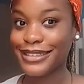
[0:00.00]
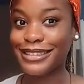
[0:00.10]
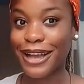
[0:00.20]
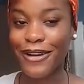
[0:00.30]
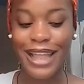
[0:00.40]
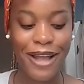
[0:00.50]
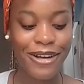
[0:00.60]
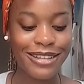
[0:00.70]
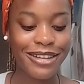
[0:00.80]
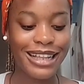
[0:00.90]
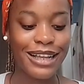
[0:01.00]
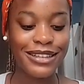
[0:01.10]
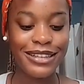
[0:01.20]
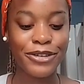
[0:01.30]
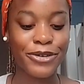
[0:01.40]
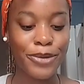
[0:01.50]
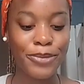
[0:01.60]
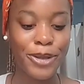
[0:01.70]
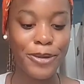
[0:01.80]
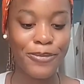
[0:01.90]
the second I got, you actually this
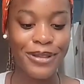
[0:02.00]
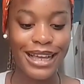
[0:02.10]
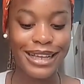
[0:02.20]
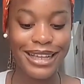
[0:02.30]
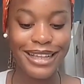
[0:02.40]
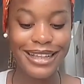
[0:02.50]
cropped up like